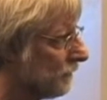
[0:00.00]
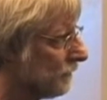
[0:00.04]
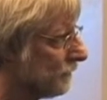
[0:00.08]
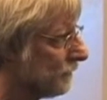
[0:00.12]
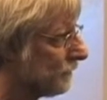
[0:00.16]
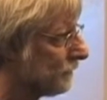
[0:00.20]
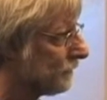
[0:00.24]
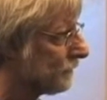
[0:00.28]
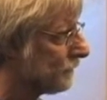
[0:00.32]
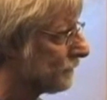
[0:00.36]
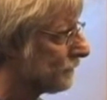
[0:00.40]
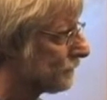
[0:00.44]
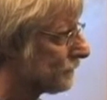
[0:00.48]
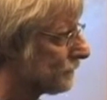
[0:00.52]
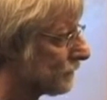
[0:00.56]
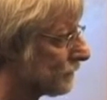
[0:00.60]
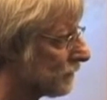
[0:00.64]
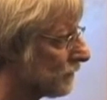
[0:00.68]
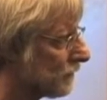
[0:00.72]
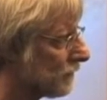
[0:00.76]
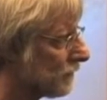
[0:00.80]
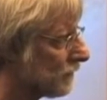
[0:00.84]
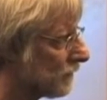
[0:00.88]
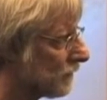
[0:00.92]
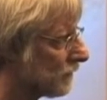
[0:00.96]
conscious,
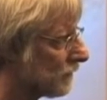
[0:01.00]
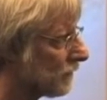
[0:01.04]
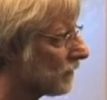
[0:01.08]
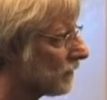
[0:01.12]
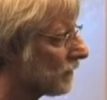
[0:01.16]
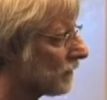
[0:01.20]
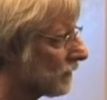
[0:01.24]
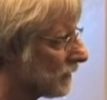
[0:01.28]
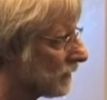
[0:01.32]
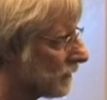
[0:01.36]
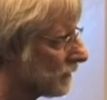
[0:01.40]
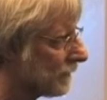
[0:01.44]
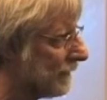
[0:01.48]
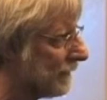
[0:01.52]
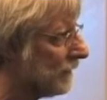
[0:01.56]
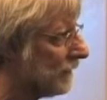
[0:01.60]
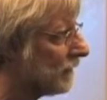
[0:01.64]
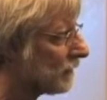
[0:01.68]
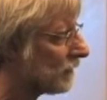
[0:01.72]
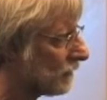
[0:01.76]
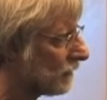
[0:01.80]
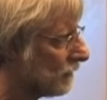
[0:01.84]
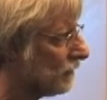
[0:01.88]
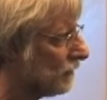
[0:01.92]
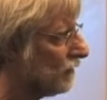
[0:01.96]
the universe come to
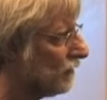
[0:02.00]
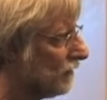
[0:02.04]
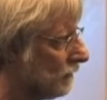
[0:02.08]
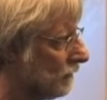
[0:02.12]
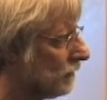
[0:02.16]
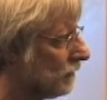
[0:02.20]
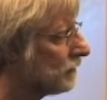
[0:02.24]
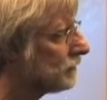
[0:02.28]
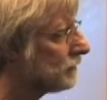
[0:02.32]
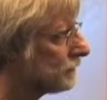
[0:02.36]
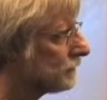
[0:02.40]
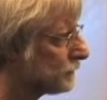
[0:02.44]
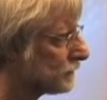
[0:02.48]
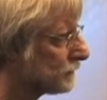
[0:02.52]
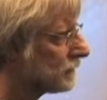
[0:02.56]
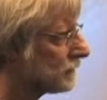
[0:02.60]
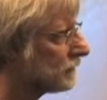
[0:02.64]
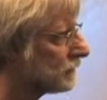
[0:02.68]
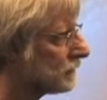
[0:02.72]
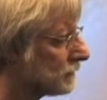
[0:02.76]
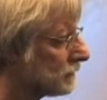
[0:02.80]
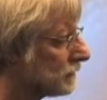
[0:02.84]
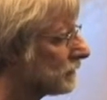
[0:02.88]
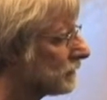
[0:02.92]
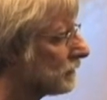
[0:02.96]
conscious life
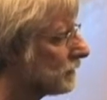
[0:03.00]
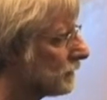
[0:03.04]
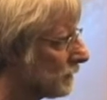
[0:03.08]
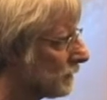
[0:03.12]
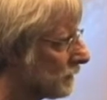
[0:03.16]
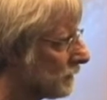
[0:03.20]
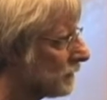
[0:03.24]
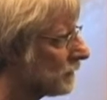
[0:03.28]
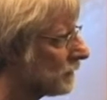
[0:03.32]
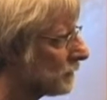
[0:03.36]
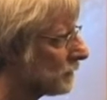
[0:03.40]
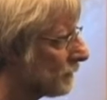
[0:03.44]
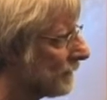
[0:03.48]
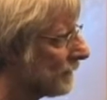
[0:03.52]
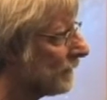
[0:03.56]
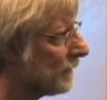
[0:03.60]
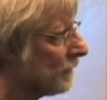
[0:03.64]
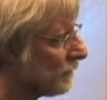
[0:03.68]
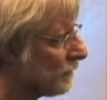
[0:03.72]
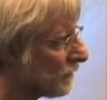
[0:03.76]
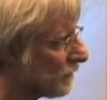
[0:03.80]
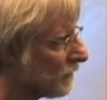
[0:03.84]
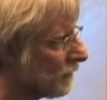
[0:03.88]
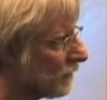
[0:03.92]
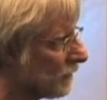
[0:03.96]
itself and that
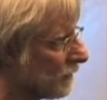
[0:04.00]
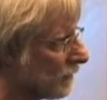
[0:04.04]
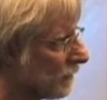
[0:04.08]
sort of thing.